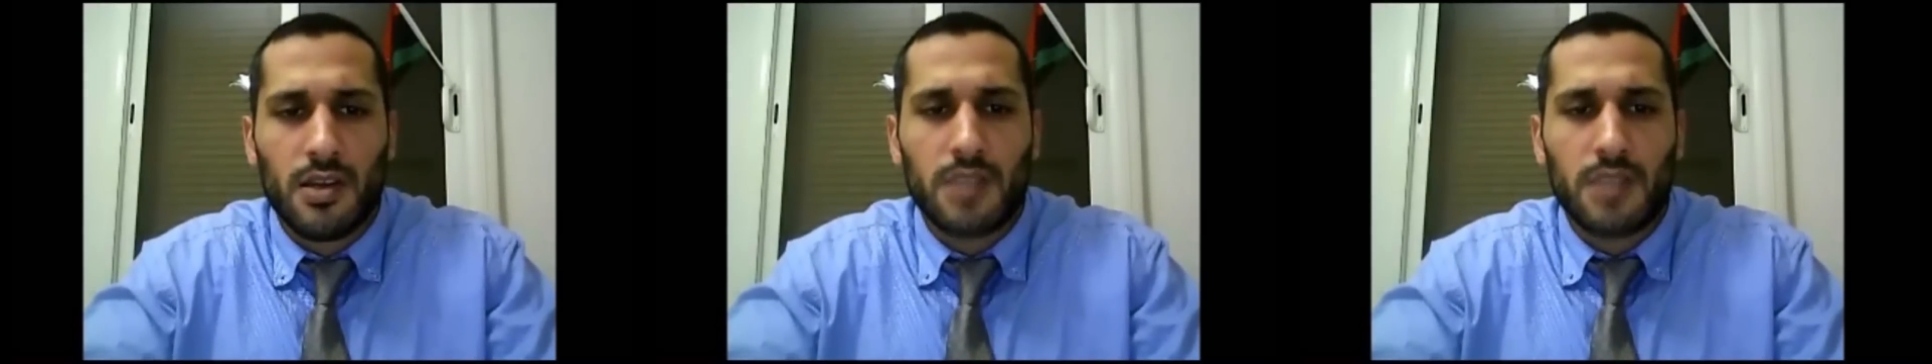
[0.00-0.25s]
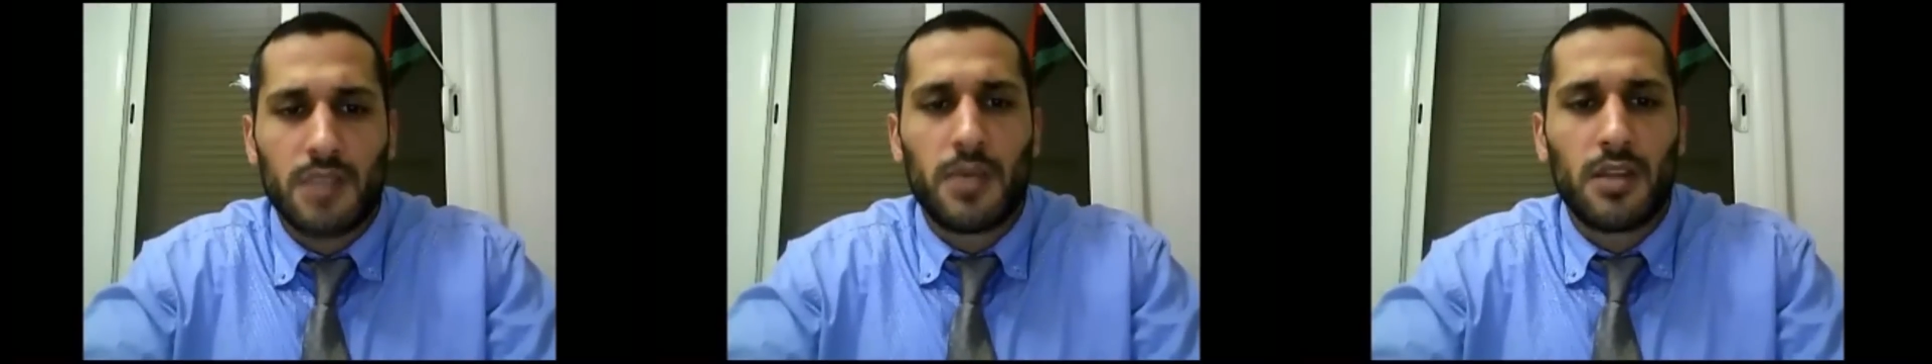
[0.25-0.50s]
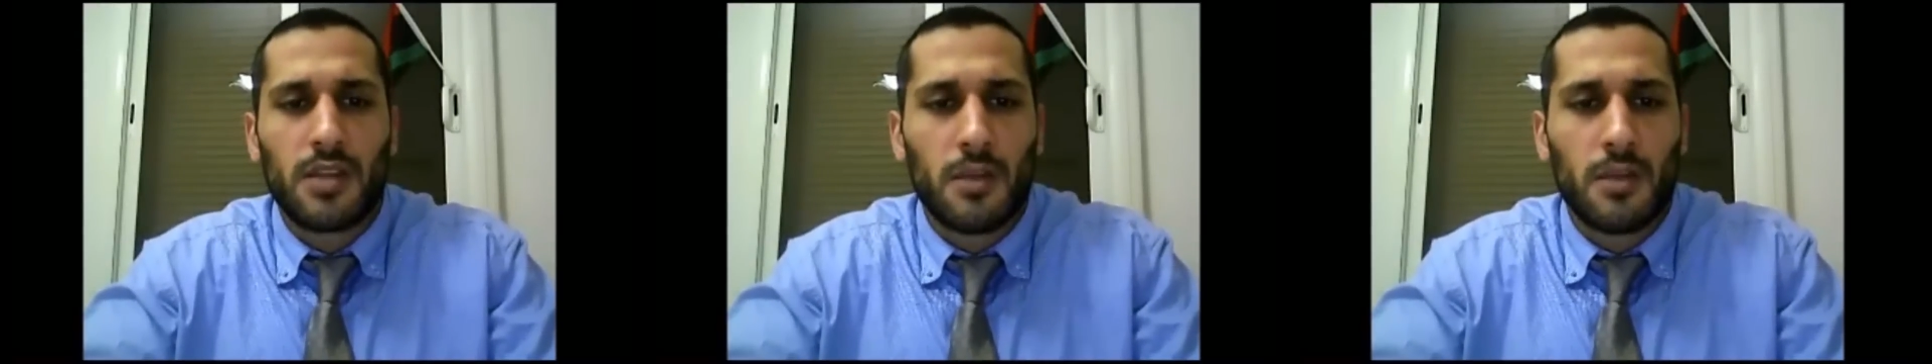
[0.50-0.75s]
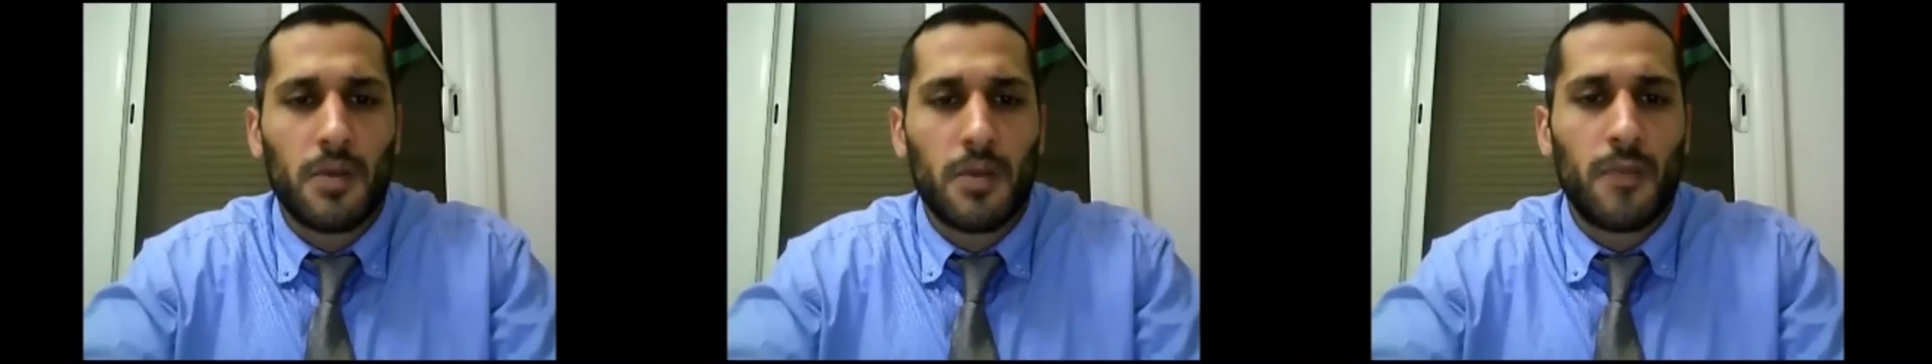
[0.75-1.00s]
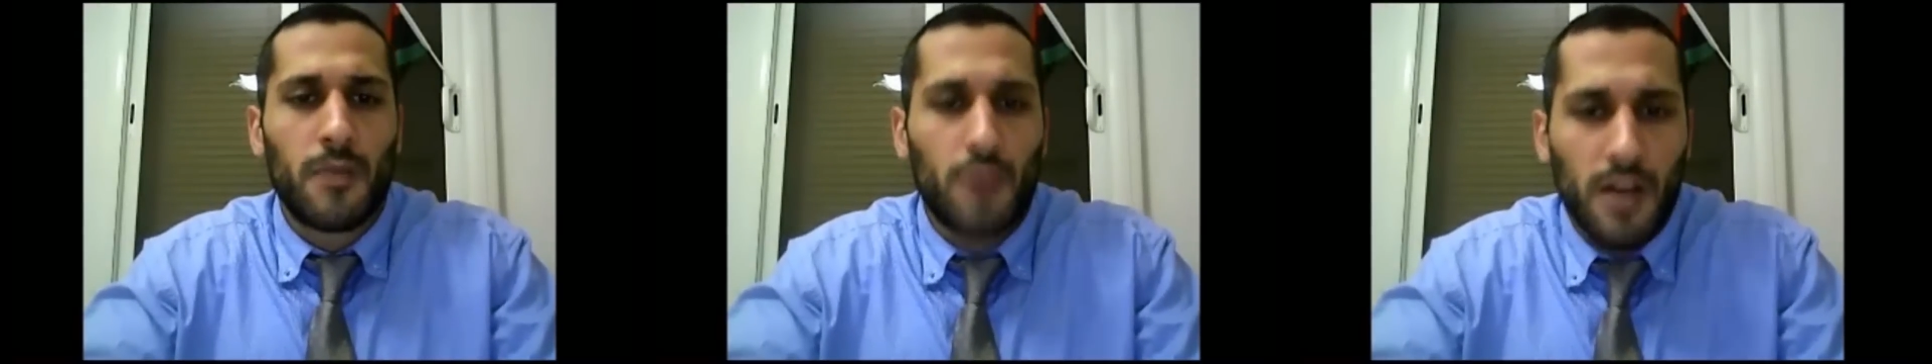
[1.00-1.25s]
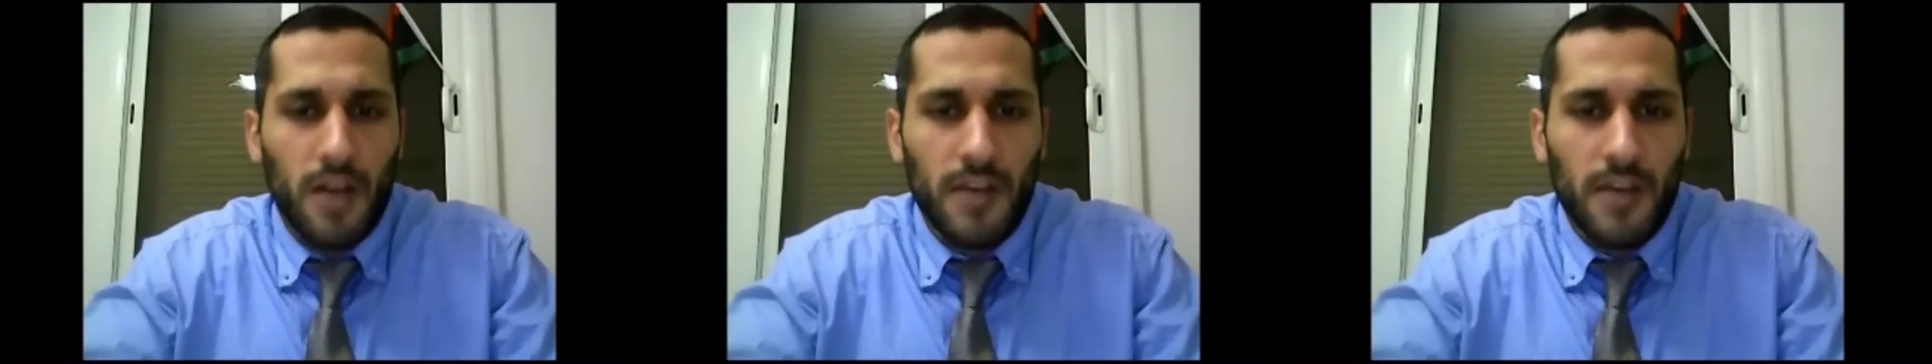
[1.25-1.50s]
is being done by
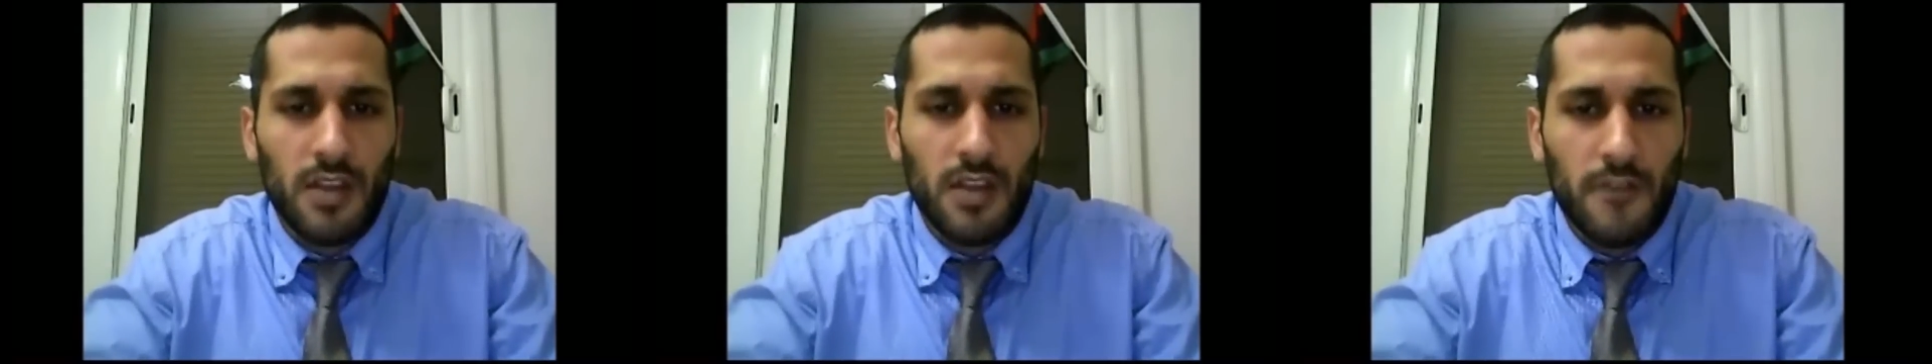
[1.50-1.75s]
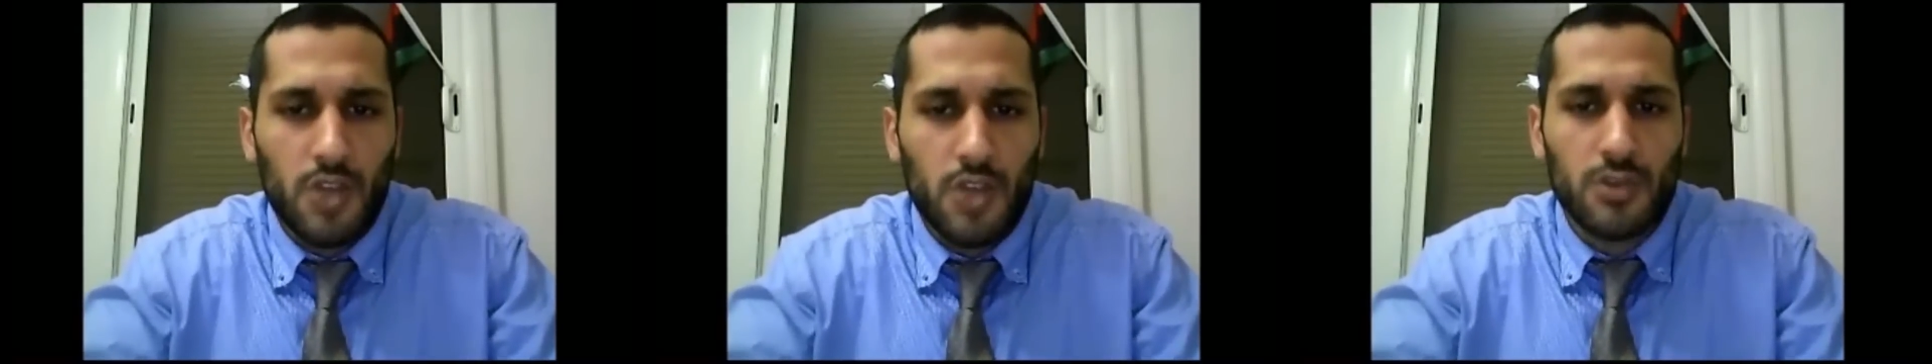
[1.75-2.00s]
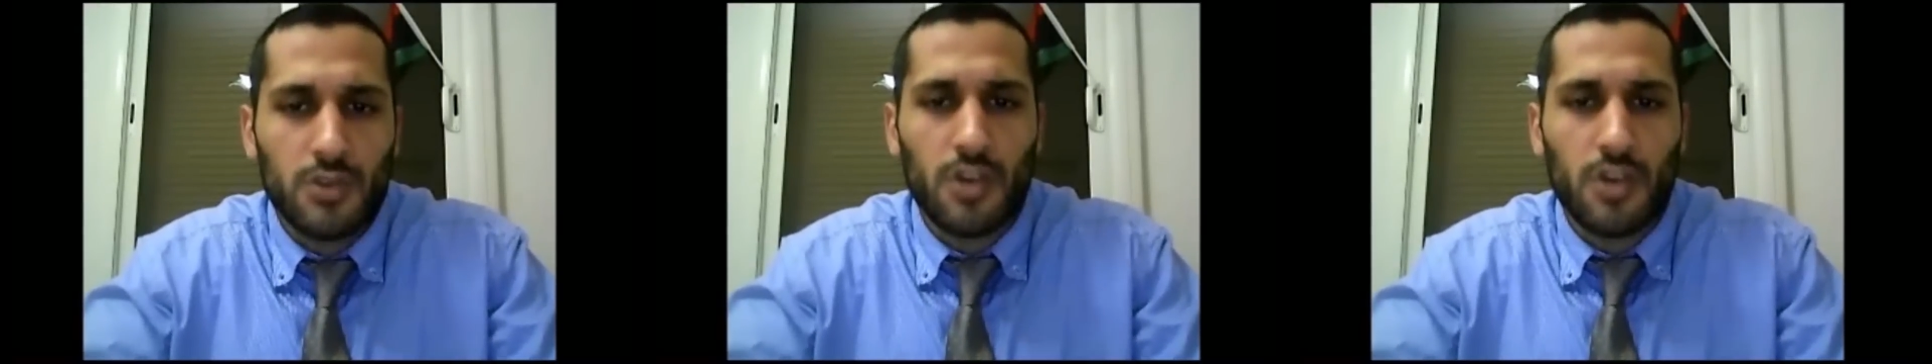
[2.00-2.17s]
private individuals